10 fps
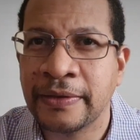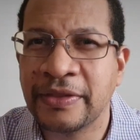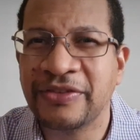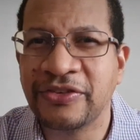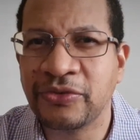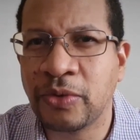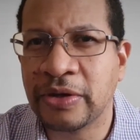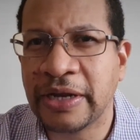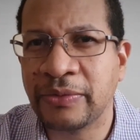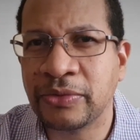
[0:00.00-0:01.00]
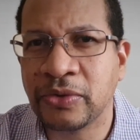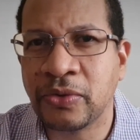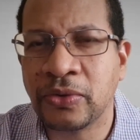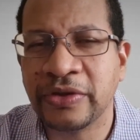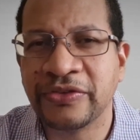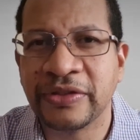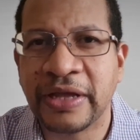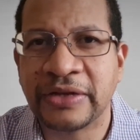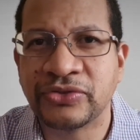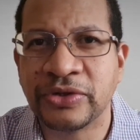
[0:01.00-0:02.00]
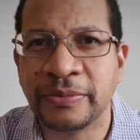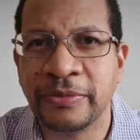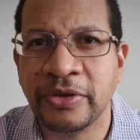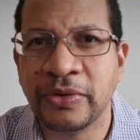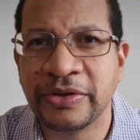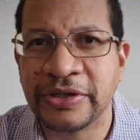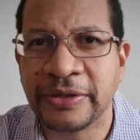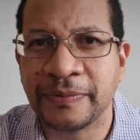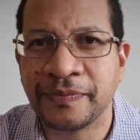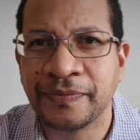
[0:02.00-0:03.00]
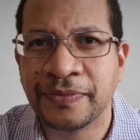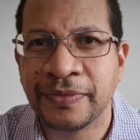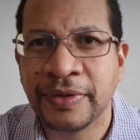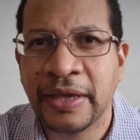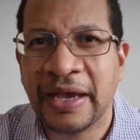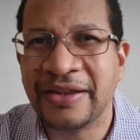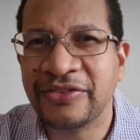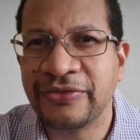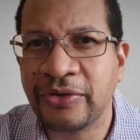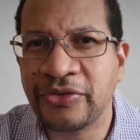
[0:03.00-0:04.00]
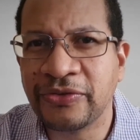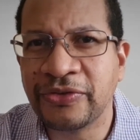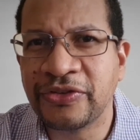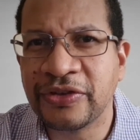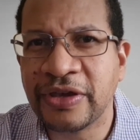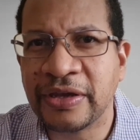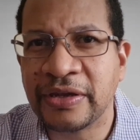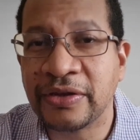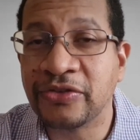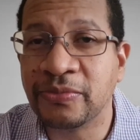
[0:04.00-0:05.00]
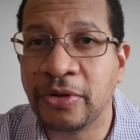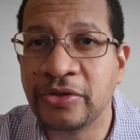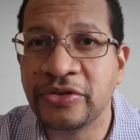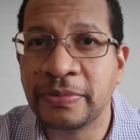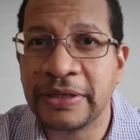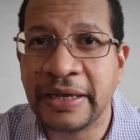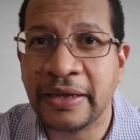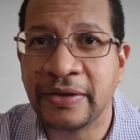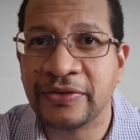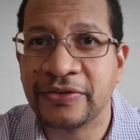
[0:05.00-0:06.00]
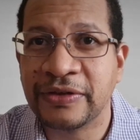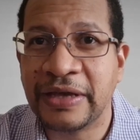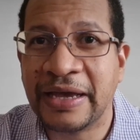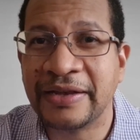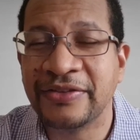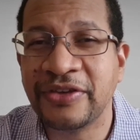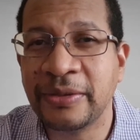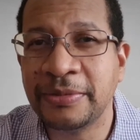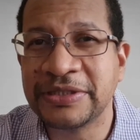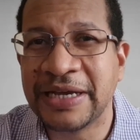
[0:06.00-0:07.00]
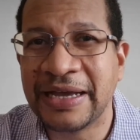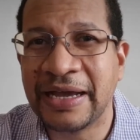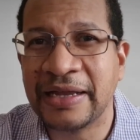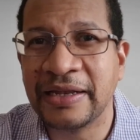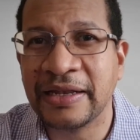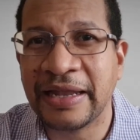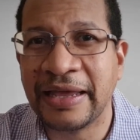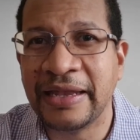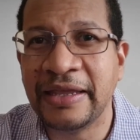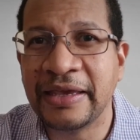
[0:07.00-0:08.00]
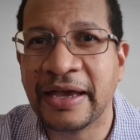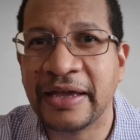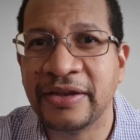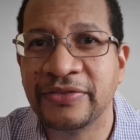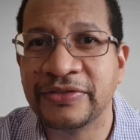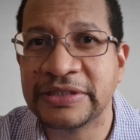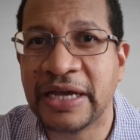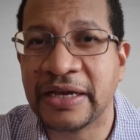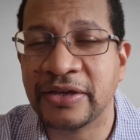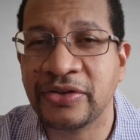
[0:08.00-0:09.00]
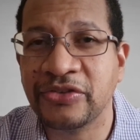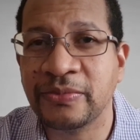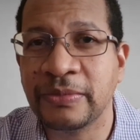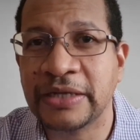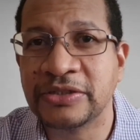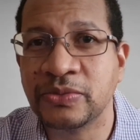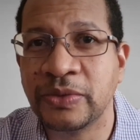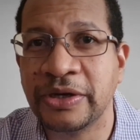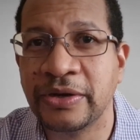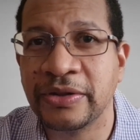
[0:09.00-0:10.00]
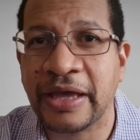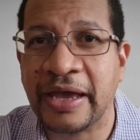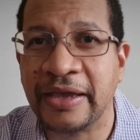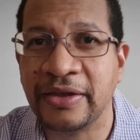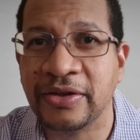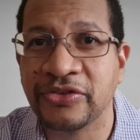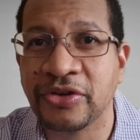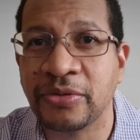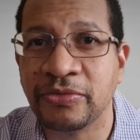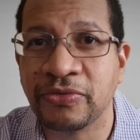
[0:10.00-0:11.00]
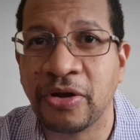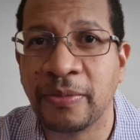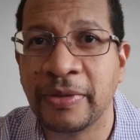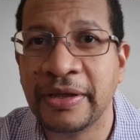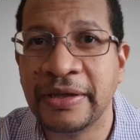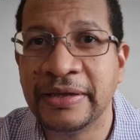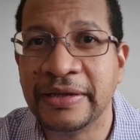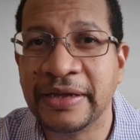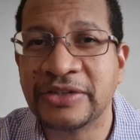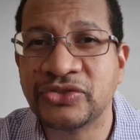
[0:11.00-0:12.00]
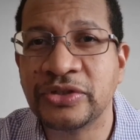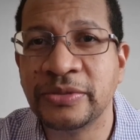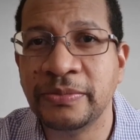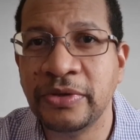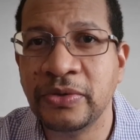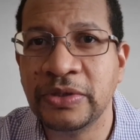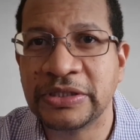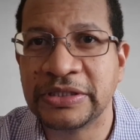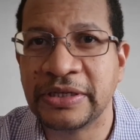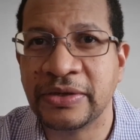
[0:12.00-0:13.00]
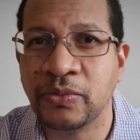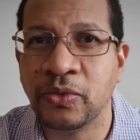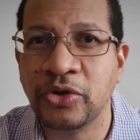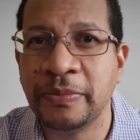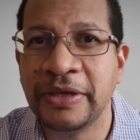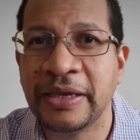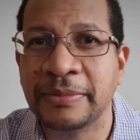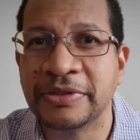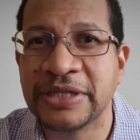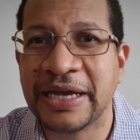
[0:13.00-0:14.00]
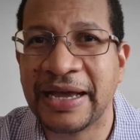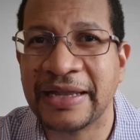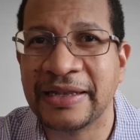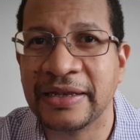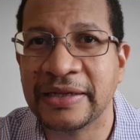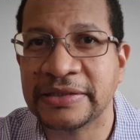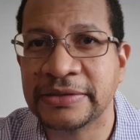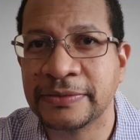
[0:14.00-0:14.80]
This is what I would call as natural immunity and it's very sophisticated it's multiple layers and it's able to handle any kind of attack it doesn't matter where the hyenas come from natural immunity would be able to handle it